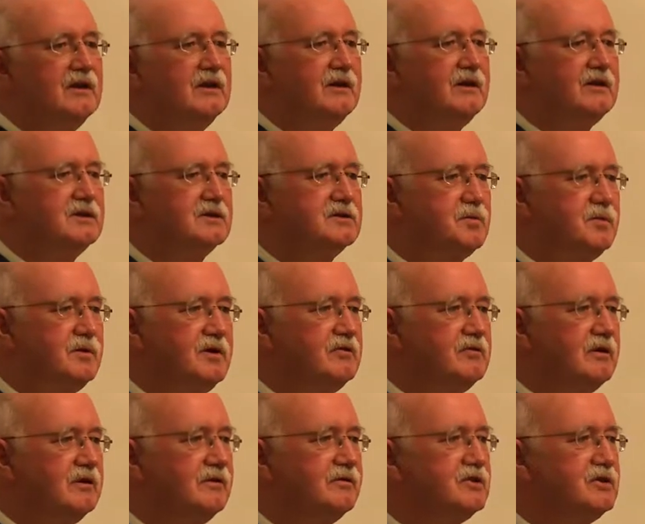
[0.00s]
the
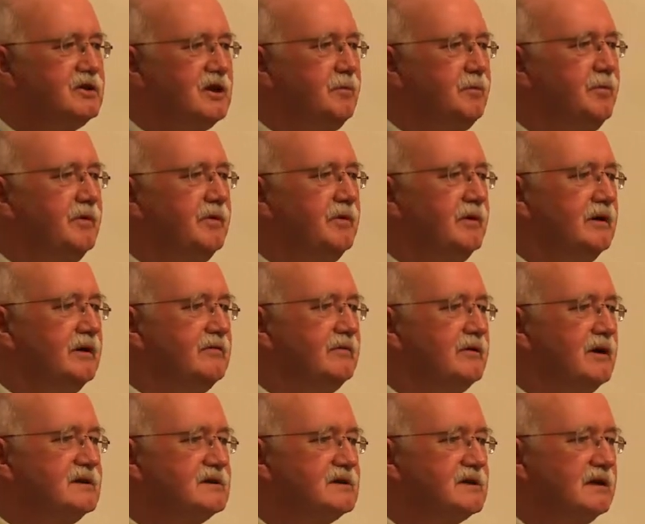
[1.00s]
husbandry of sheep and
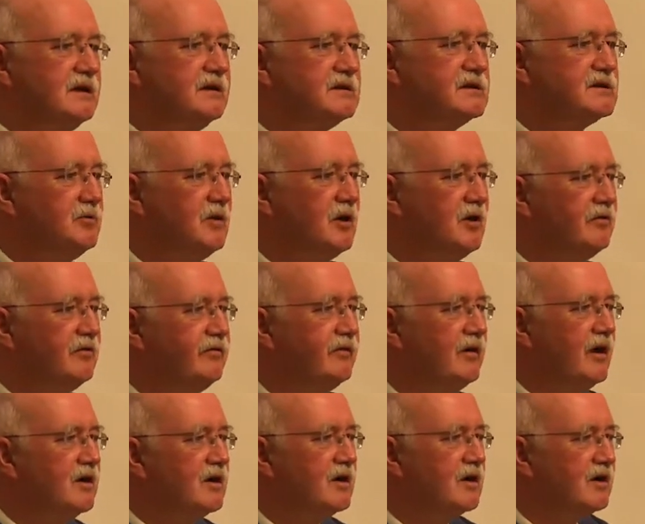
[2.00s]
raising a small
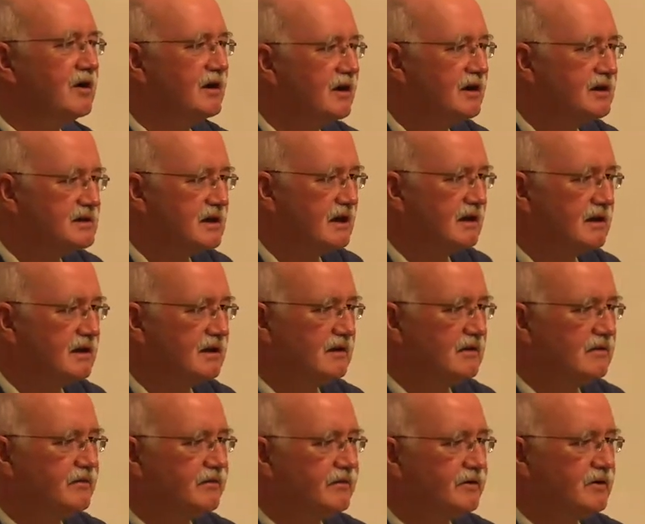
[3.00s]
flock as I
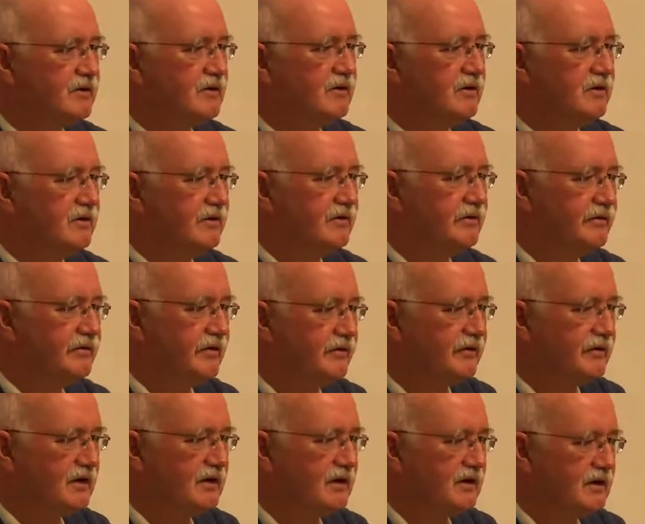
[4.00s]
did for
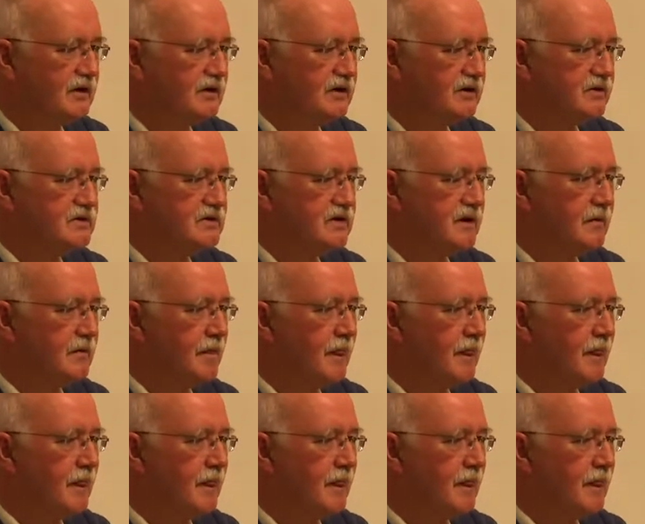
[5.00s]
15 years.